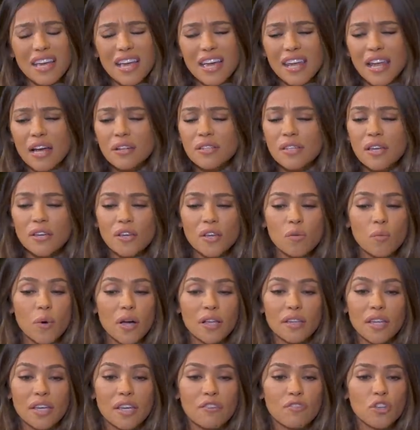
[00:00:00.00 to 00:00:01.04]
and I'll tell you
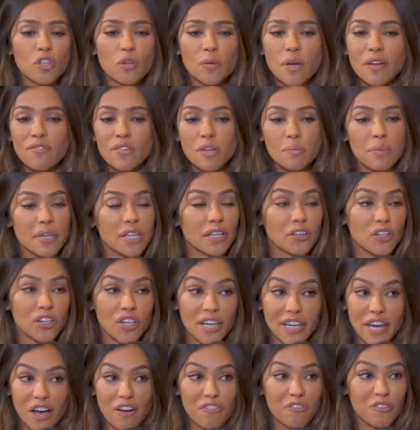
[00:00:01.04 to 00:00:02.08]
what, like if you don't have anybody
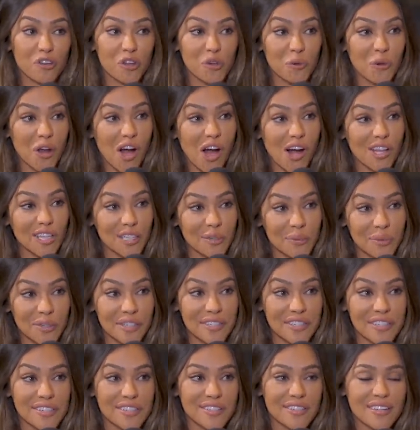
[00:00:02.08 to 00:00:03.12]
looking out for you in
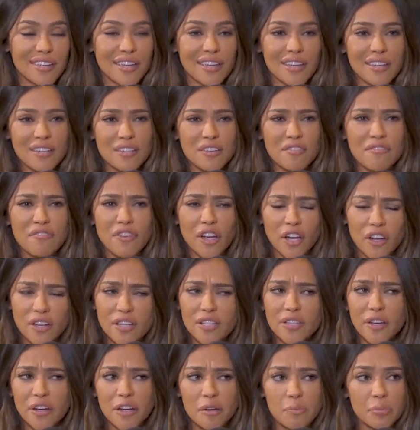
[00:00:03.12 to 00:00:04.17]
Hollywood, it is a
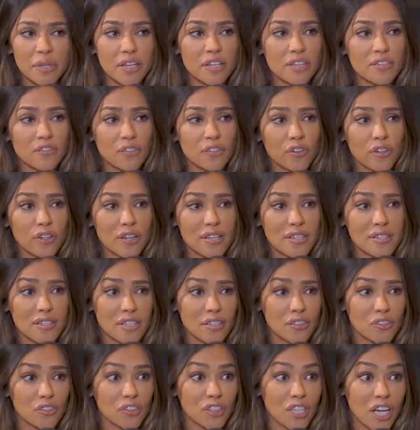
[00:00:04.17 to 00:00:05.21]
very scary place for a
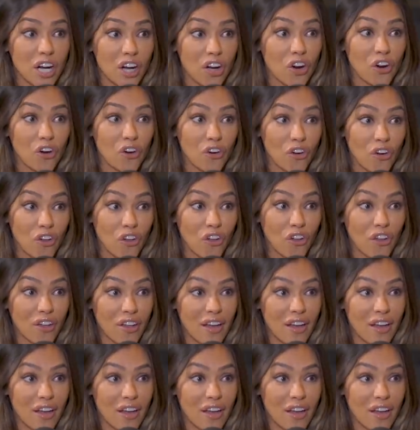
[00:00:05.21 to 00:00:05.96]
single young girl.